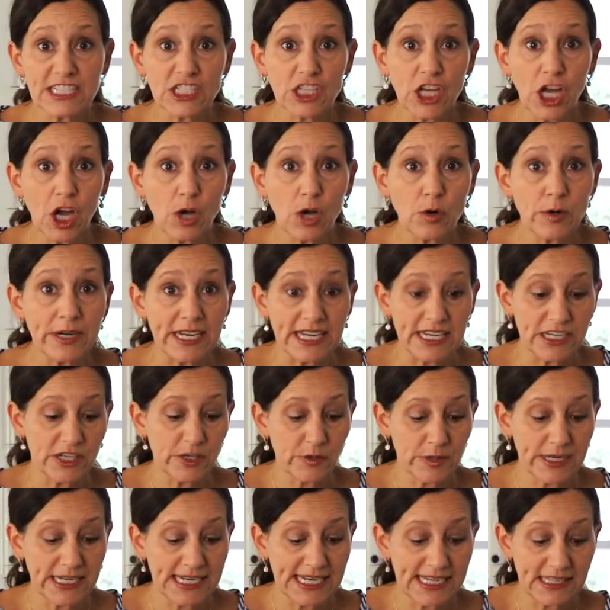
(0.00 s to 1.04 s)
is coated, you
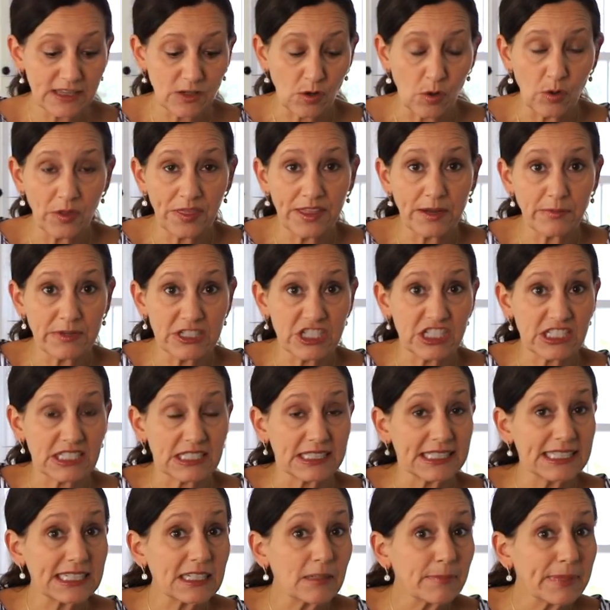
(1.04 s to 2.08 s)
can hit the whole thing with just a
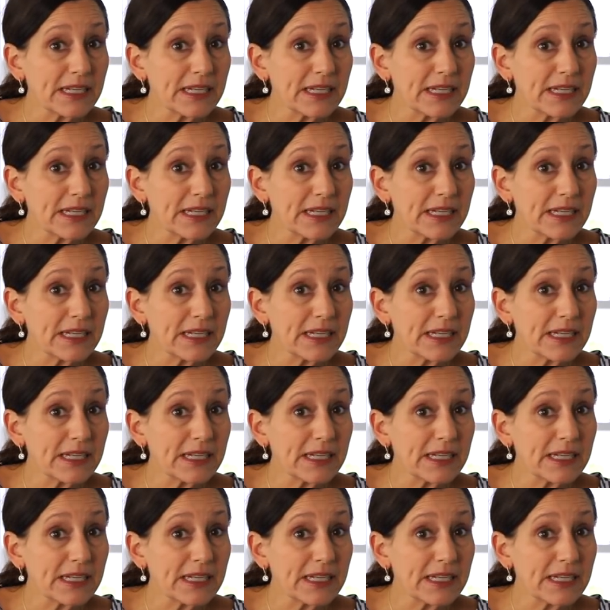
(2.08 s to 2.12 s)
little